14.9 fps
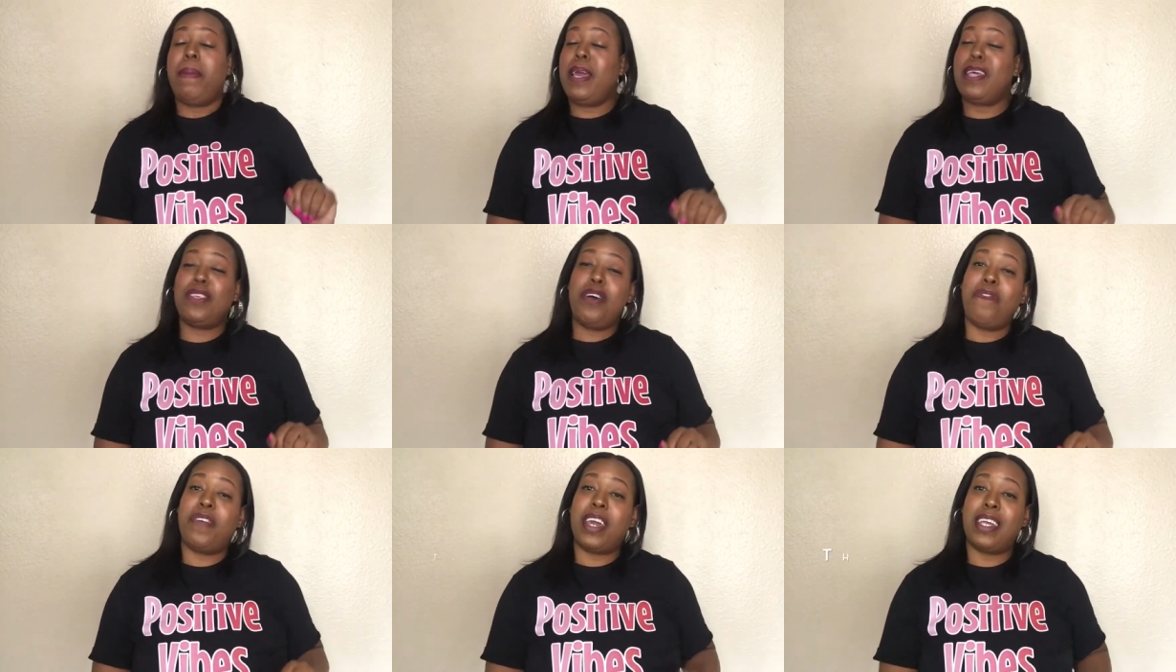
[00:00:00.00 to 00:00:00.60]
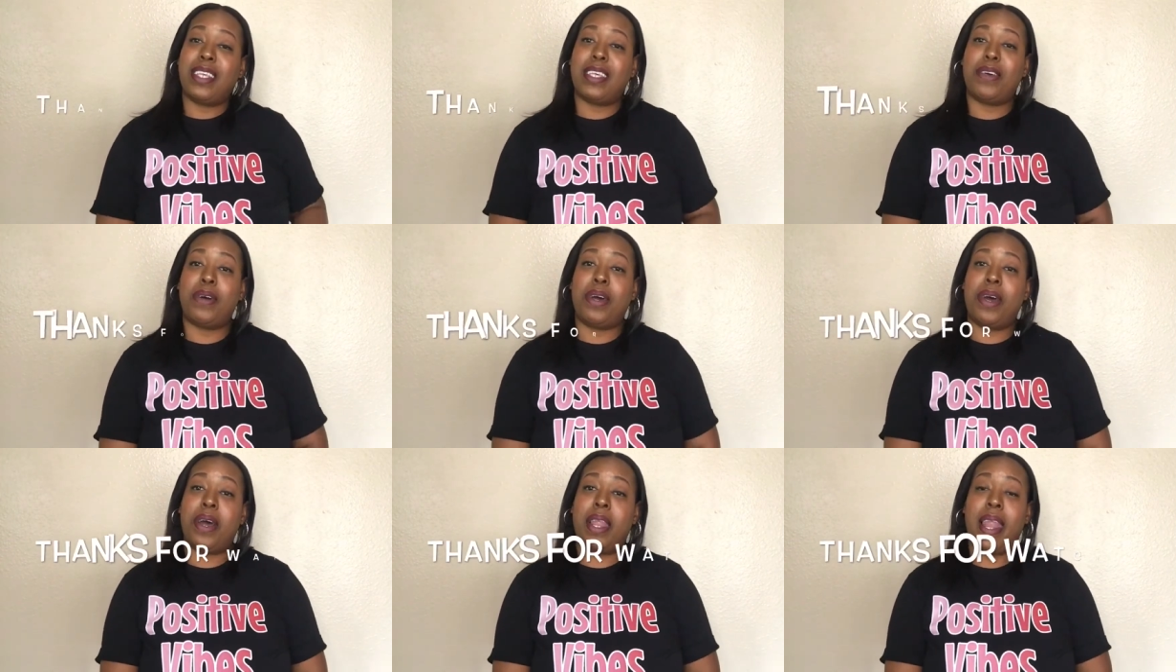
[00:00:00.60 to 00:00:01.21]
Please don't forget
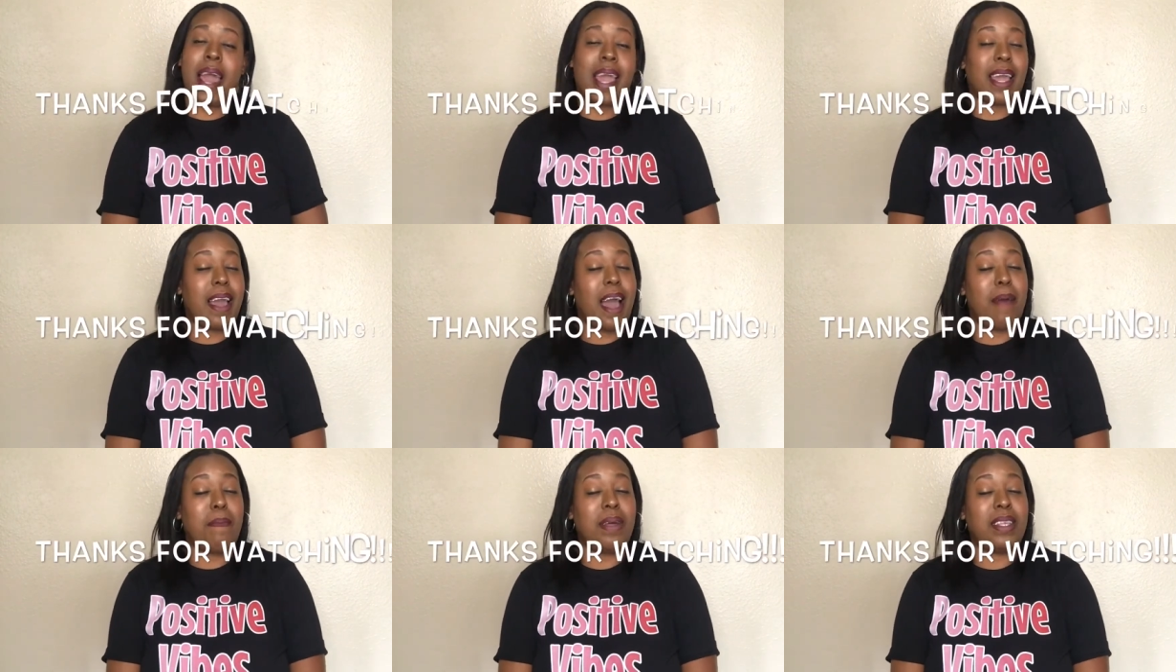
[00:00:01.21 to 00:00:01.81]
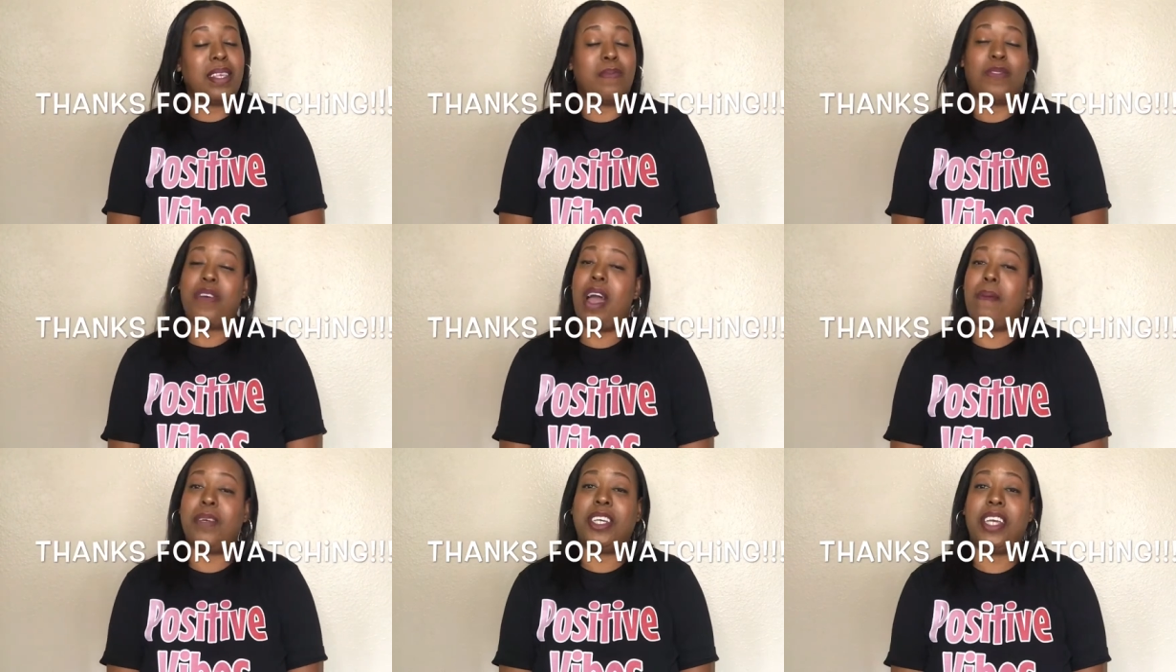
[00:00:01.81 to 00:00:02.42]
to like, comment,
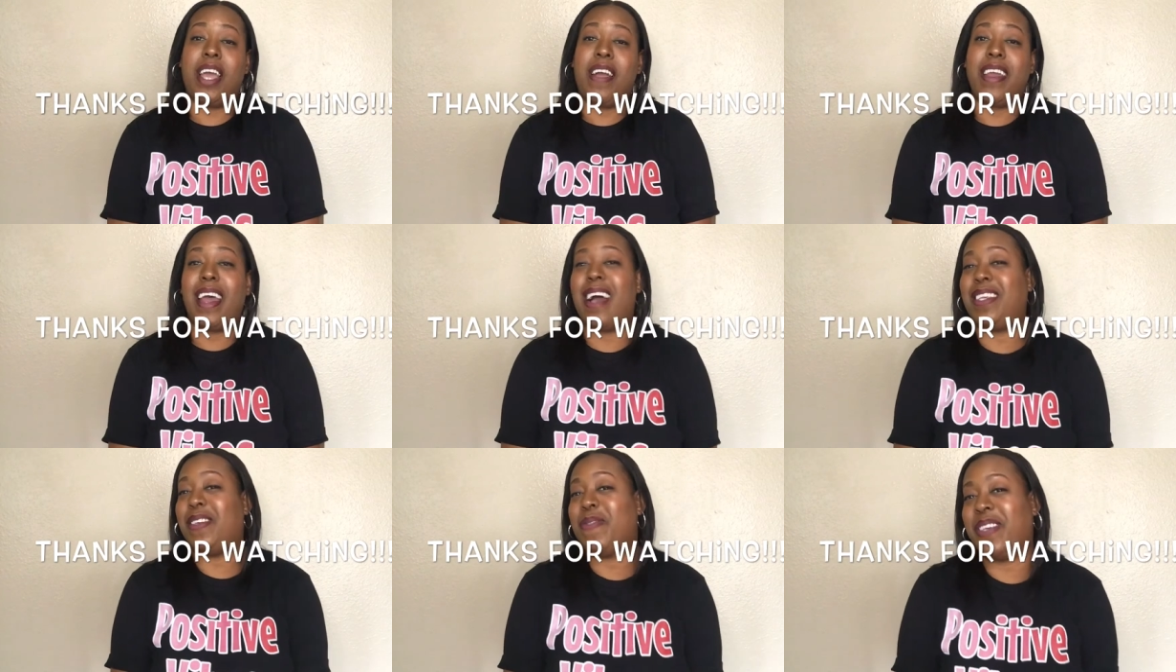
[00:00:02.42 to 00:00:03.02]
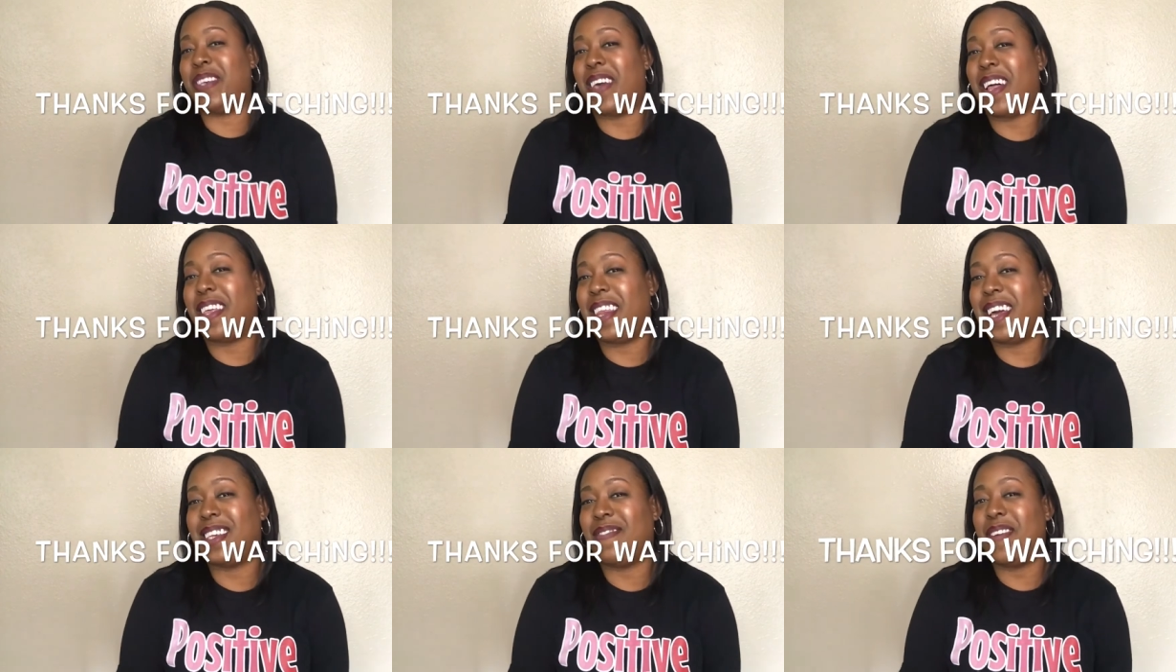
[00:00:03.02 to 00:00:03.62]
subscribe, and share. And Auntie will see y'all
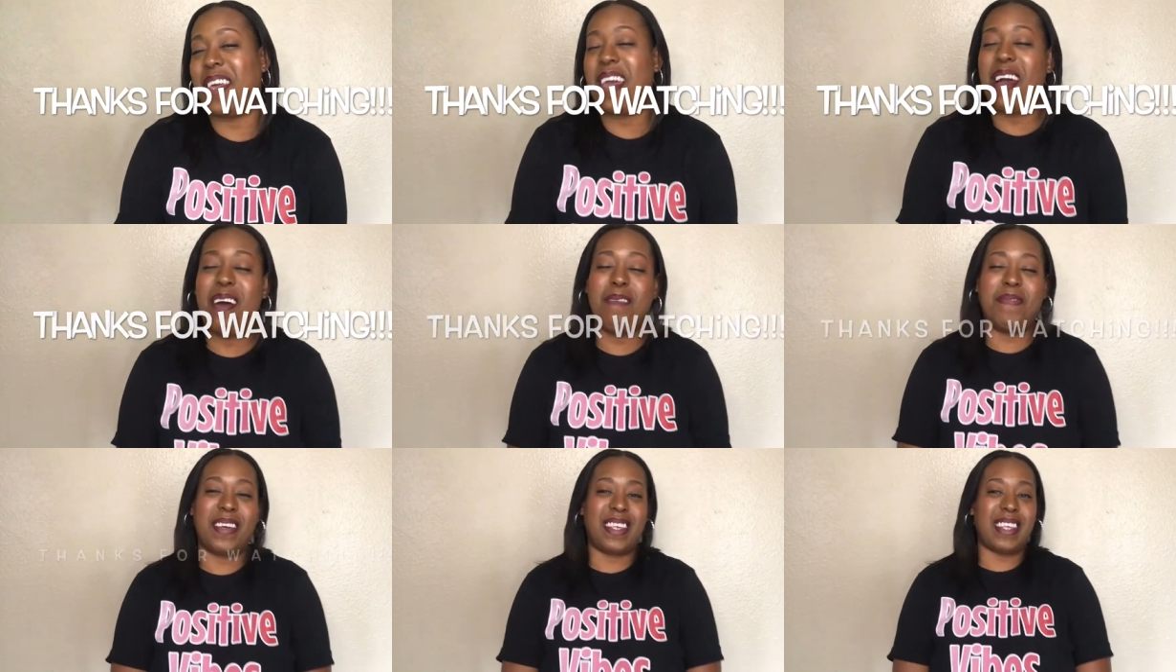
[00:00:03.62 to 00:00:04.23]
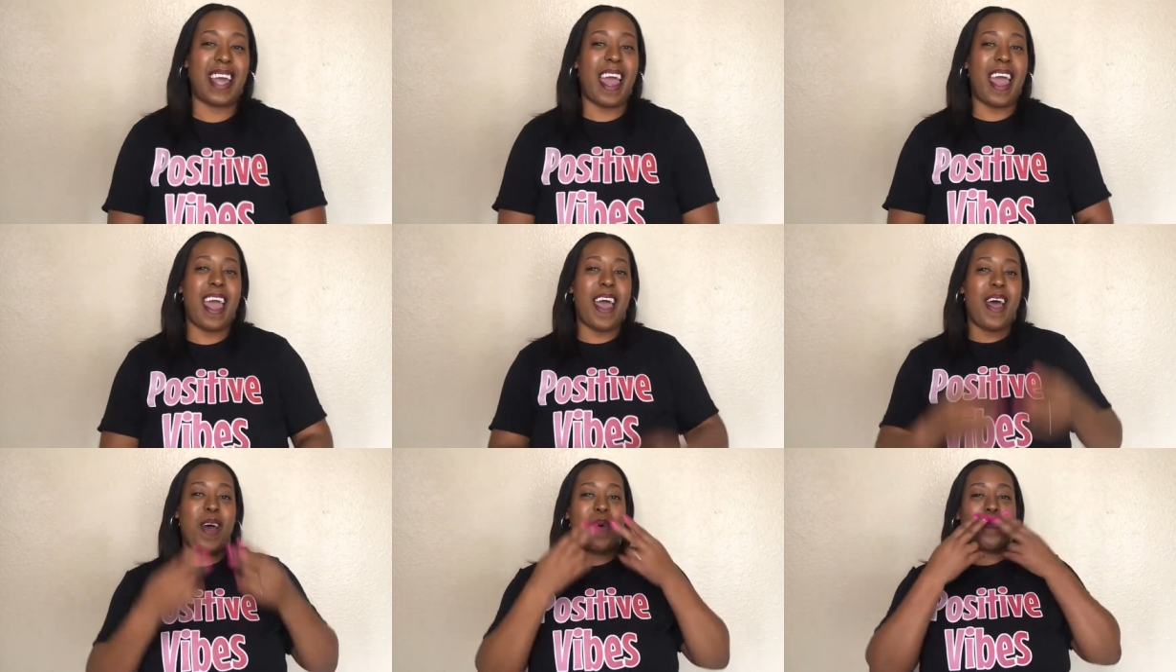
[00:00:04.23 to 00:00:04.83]
in the next video. Peace
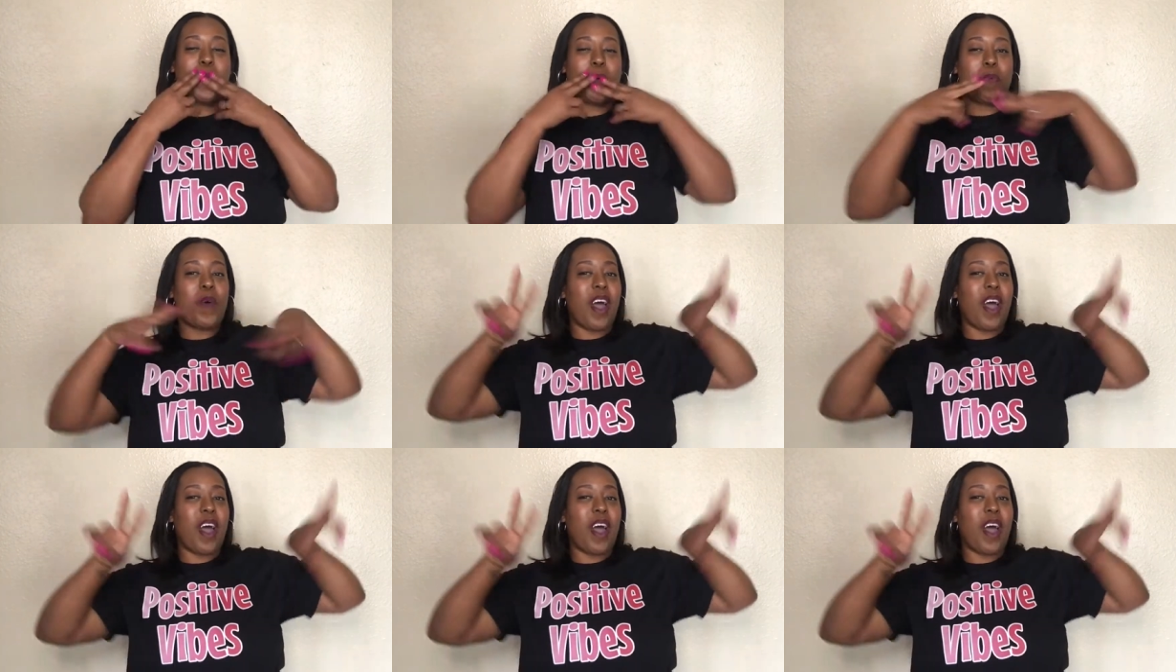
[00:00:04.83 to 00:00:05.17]
out.